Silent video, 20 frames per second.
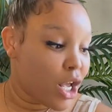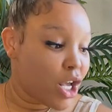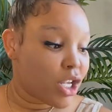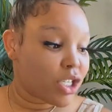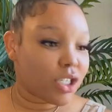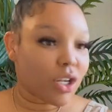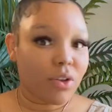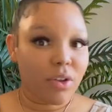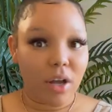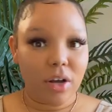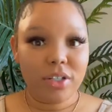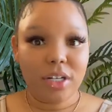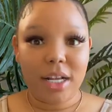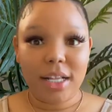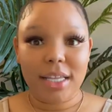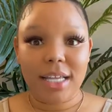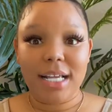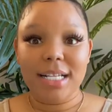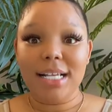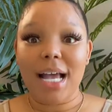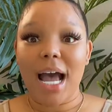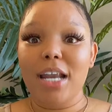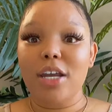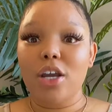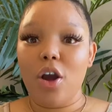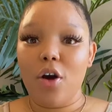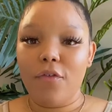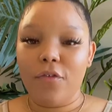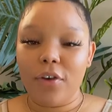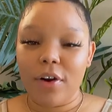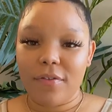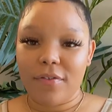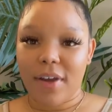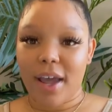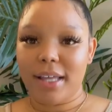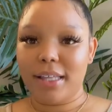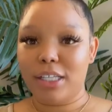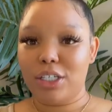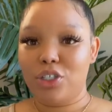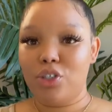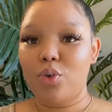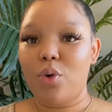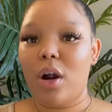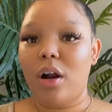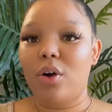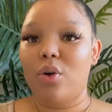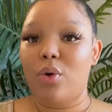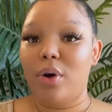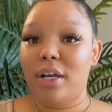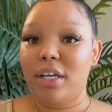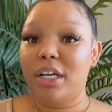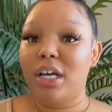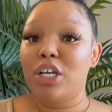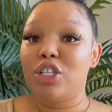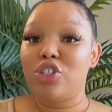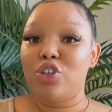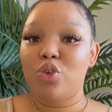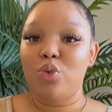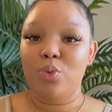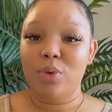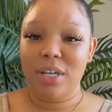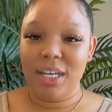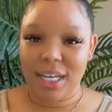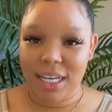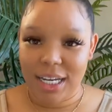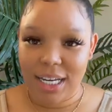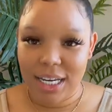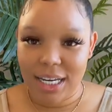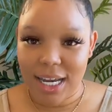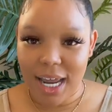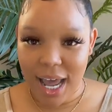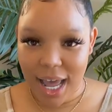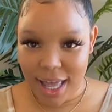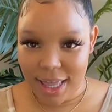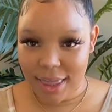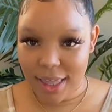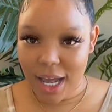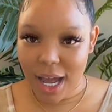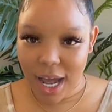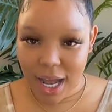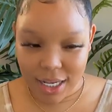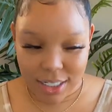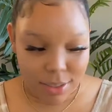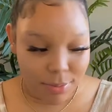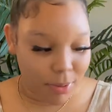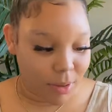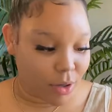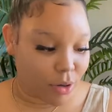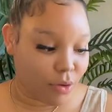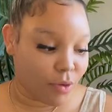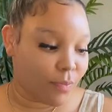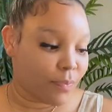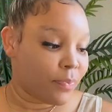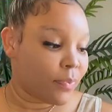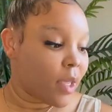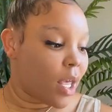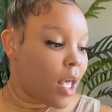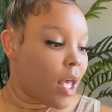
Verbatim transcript: So those are the things know for a fact that you are going to need at the hospital,